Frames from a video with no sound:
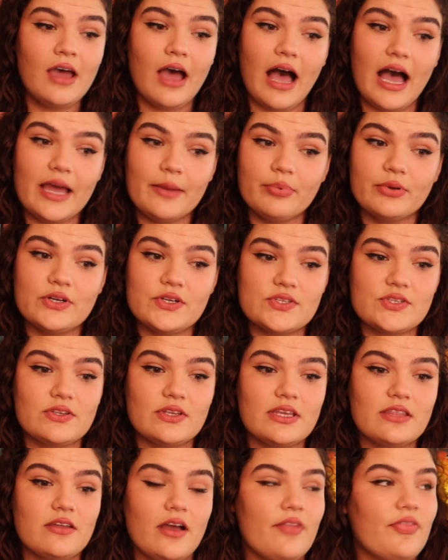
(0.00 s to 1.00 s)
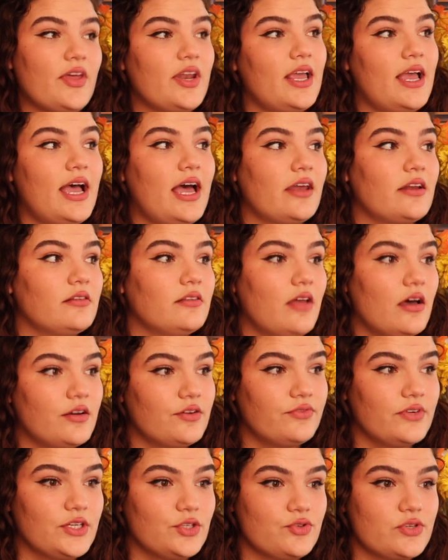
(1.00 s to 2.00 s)
I personally thought that it had a lot
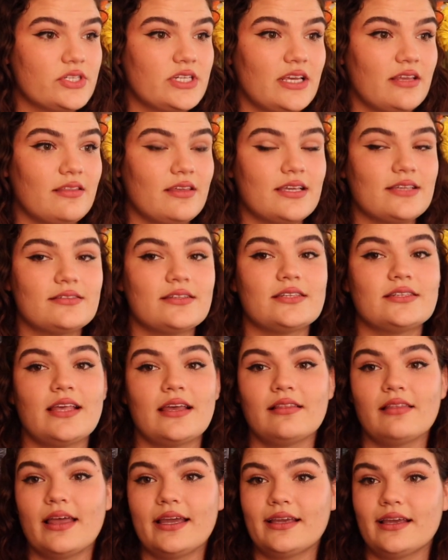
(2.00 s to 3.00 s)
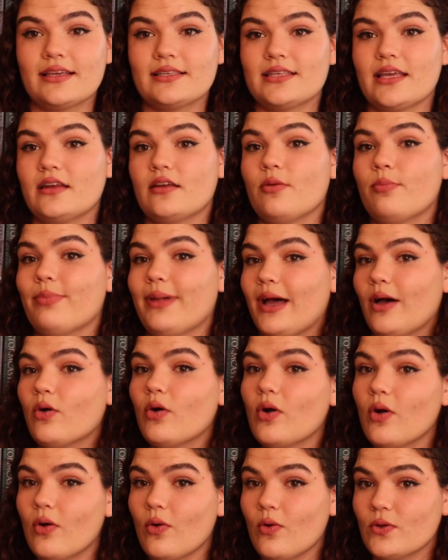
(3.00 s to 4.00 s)
of interesting things to say, like I said,
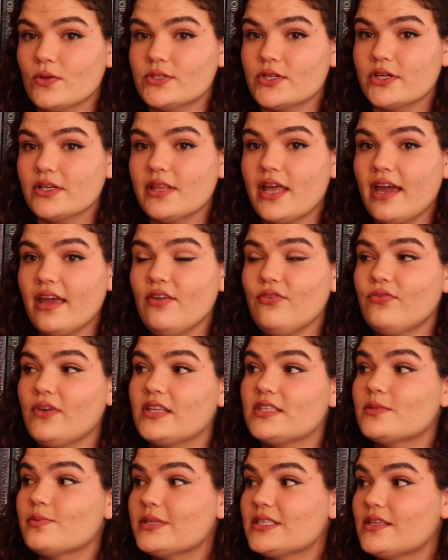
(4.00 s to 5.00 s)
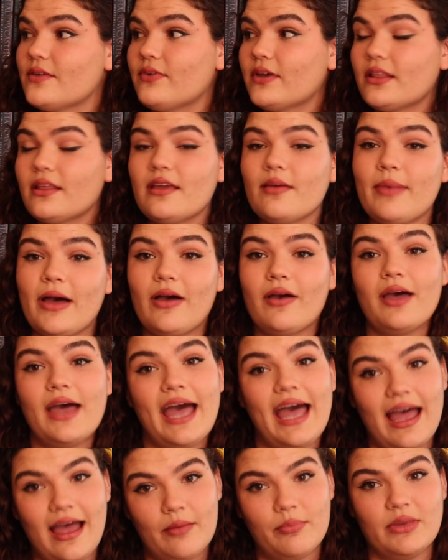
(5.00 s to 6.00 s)
about older life and specifically about
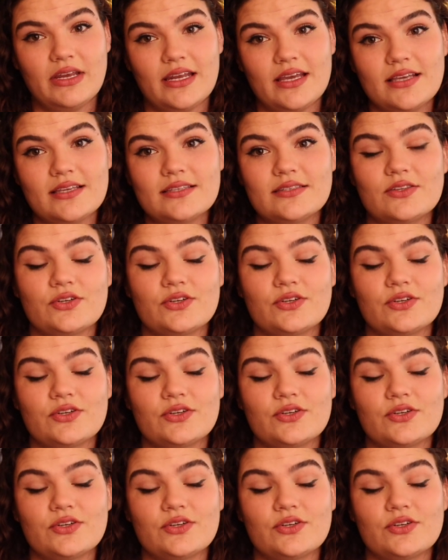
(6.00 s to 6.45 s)
happiness.